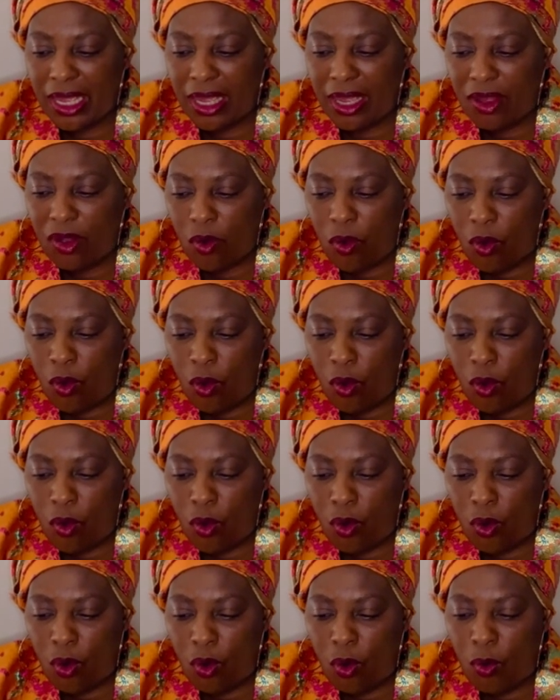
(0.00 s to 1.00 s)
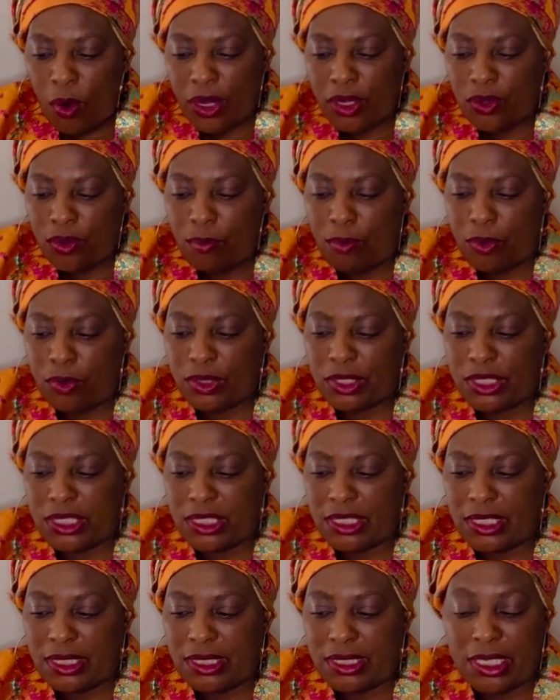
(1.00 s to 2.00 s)
or when your
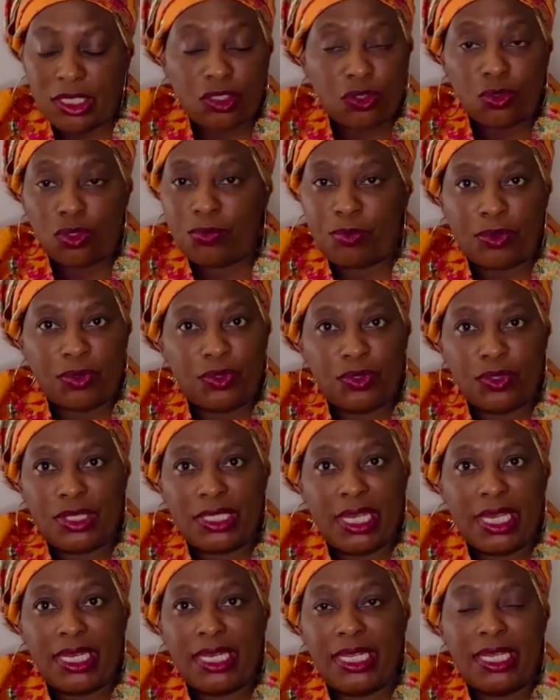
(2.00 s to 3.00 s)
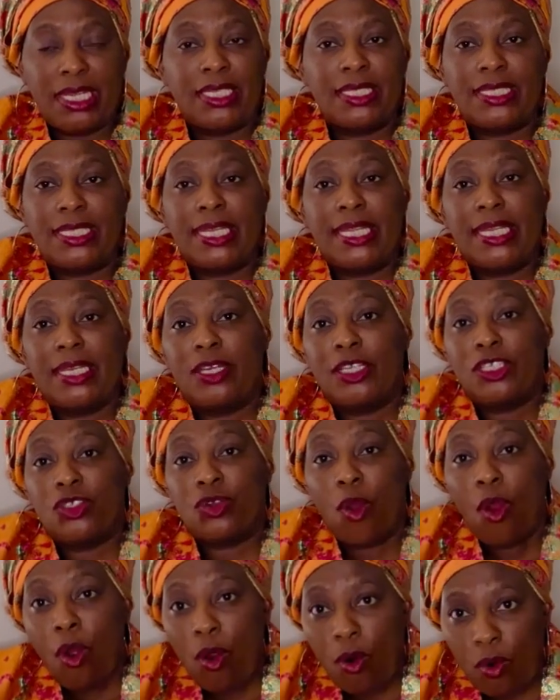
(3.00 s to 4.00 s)
body does not produce any insulin at
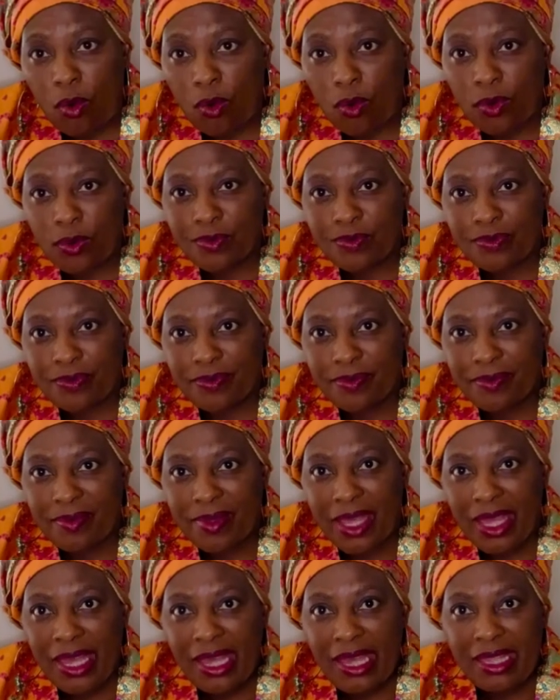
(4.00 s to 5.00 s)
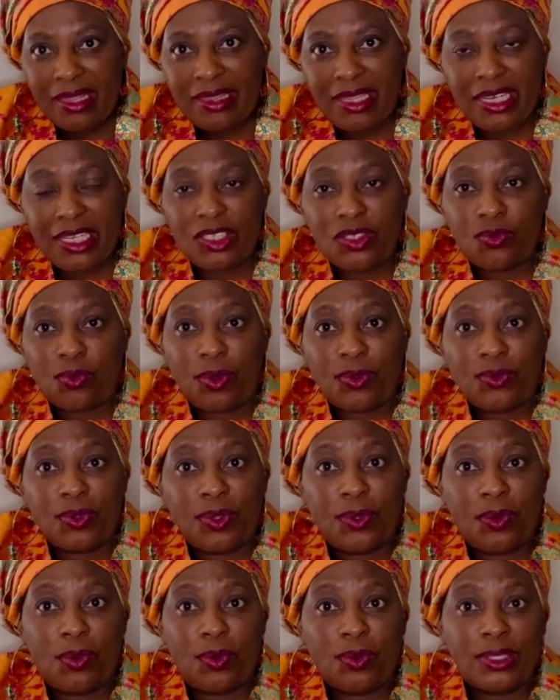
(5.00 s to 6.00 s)
all. That is what we
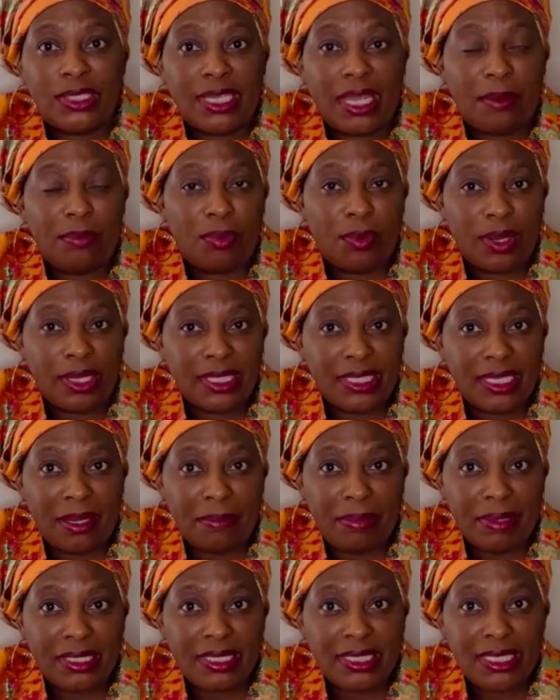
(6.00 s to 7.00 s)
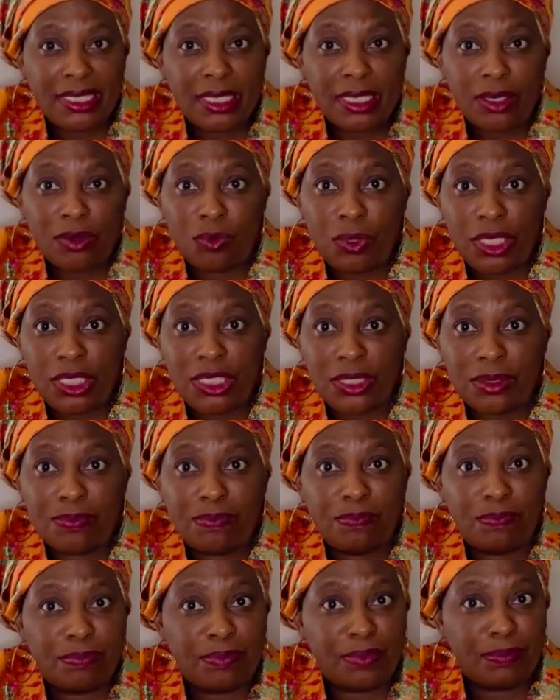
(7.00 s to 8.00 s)
call type 1 diabetic, which
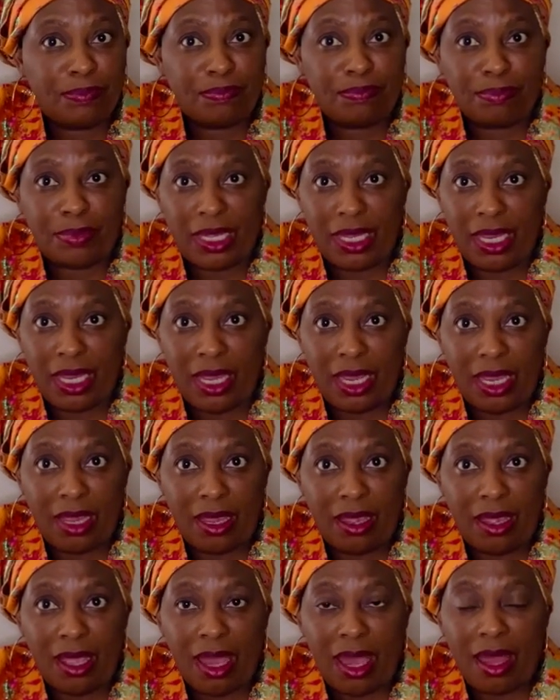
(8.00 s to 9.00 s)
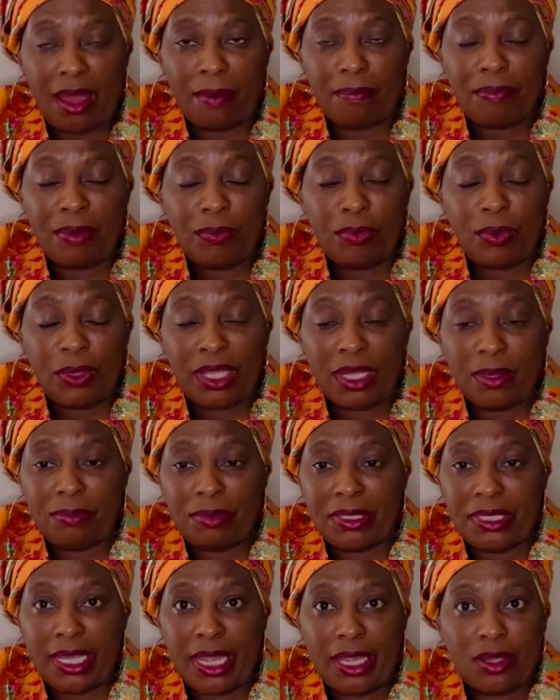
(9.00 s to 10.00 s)
people can
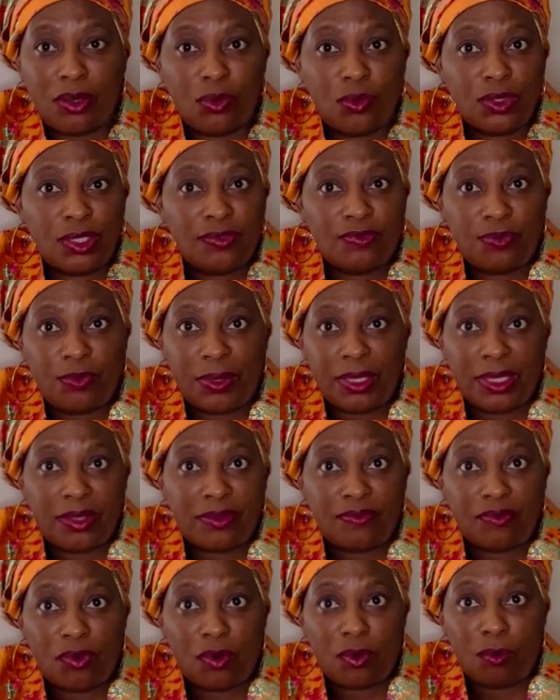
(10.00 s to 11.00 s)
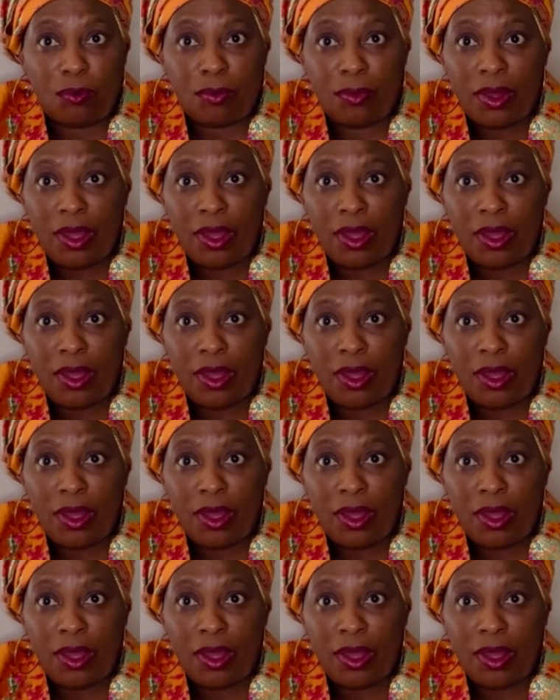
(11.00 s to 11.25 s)
be diagnosed with from